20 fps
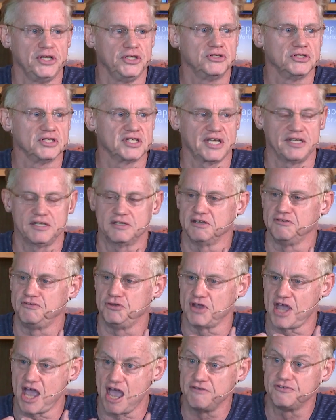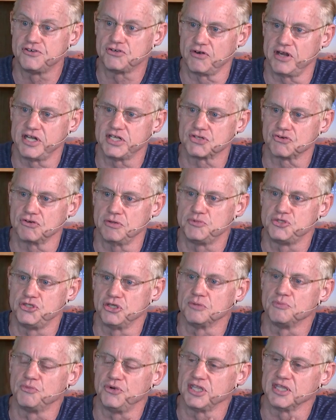you can take, if you have transcripts, you
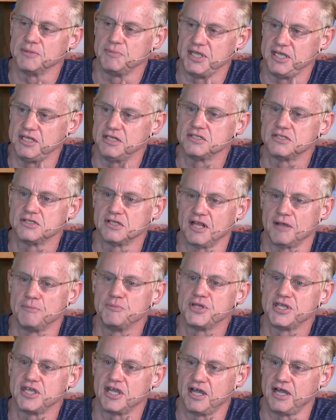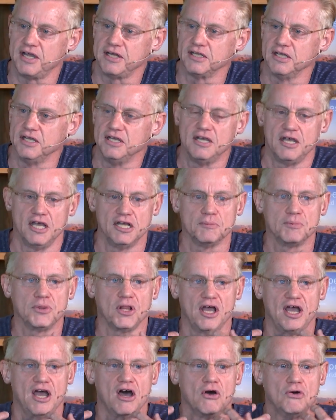can bring them into Lumberyard and
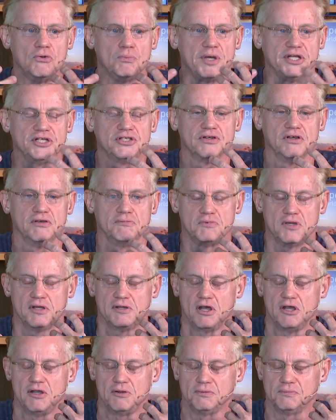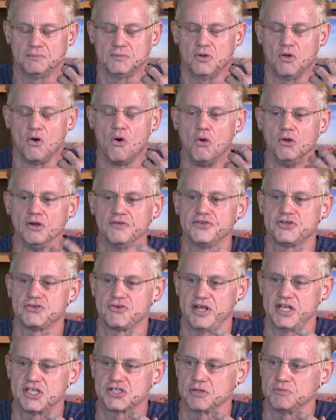apply a whole bunch of, uh, all of the
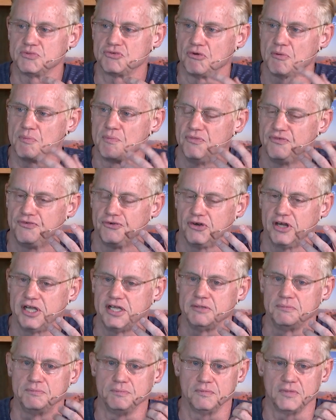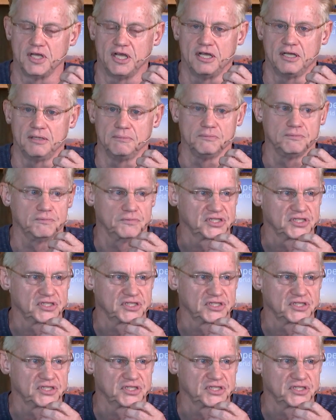transcripts for a, for a um,